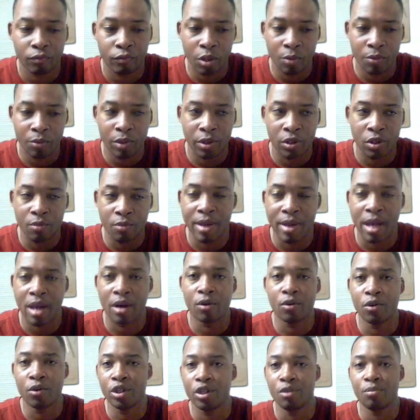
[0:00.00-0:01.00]
I mean, no
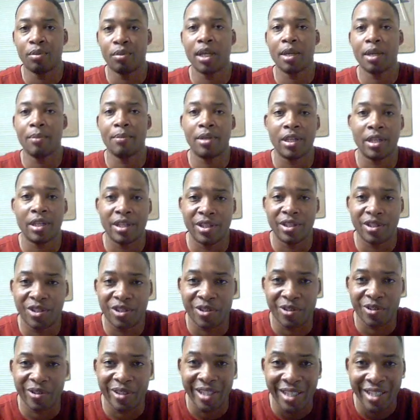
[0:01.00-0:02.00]
matter who you blame in the
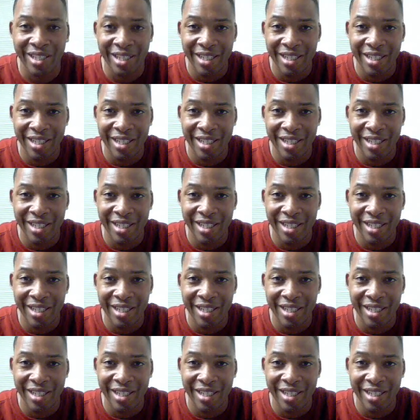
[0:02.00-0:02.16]
industry.